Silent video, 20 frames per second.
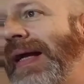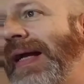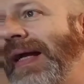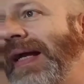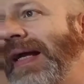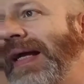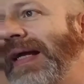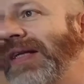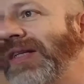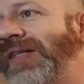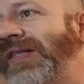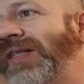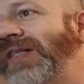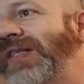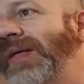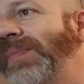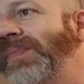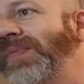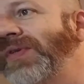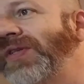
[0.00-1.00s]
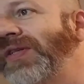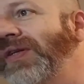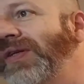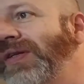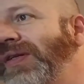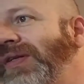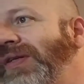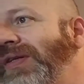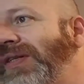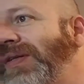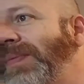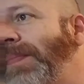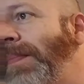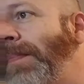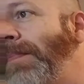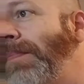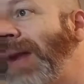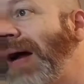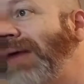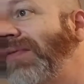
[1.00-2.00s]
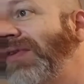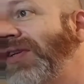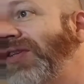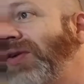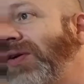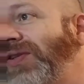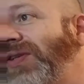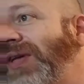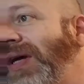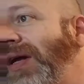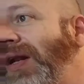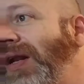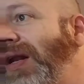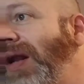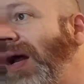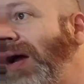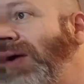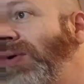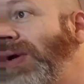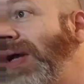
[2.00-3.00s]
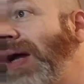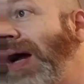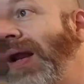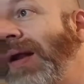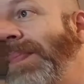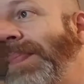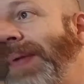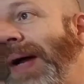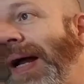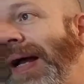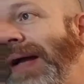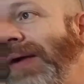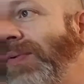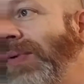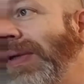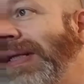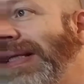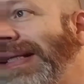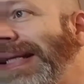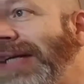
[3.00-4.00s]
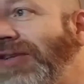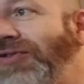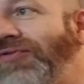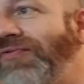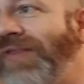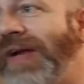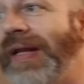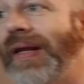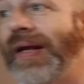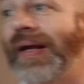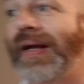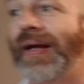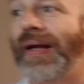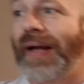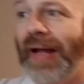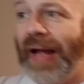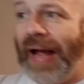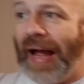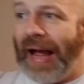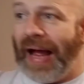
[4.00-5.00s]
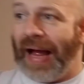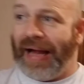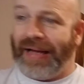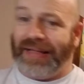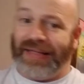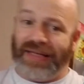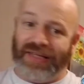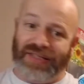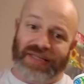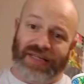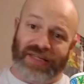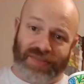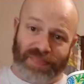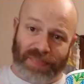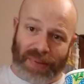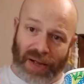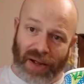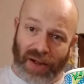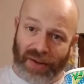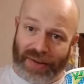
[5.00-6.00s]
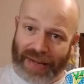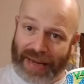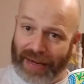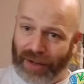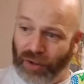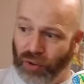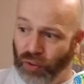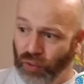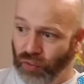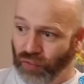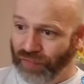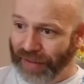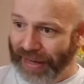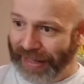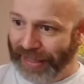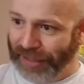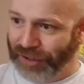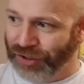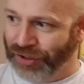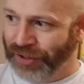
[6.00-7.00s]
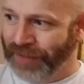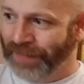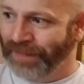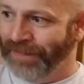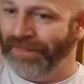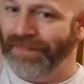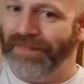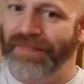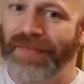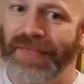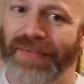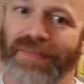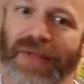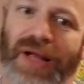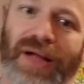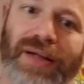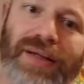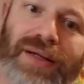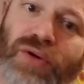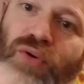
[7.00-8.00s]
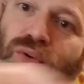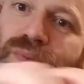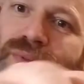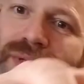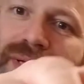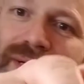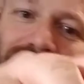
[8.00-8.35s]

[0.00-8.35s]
is Simpson's, Marisotto, Low Colour Pale and Dextrin. And this is part of their core range. Oops,